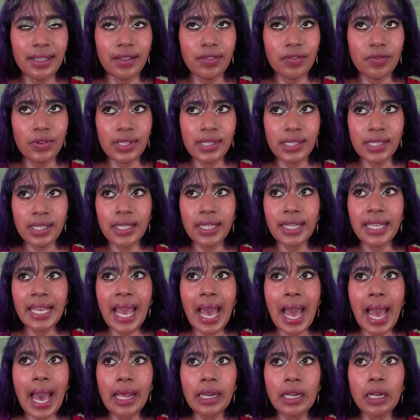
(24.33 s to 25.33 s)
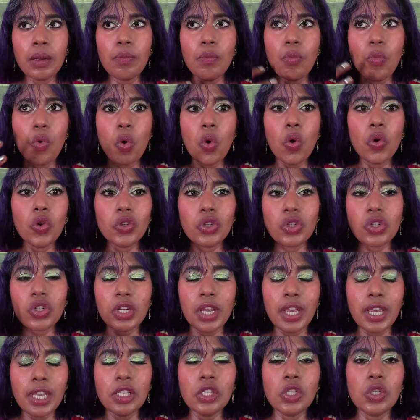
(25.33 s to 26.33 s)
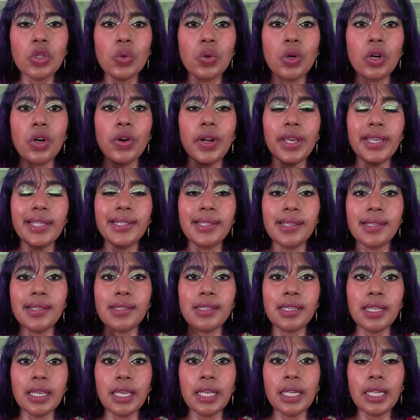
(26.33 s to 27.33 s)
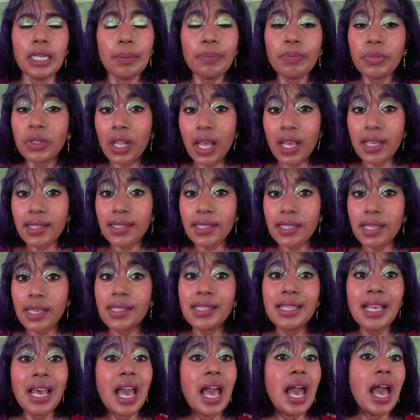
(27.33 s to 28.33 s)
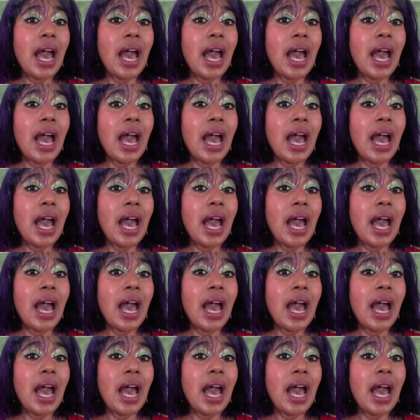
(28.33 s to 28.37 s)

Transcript: recently added more shades to her existing lip glosses.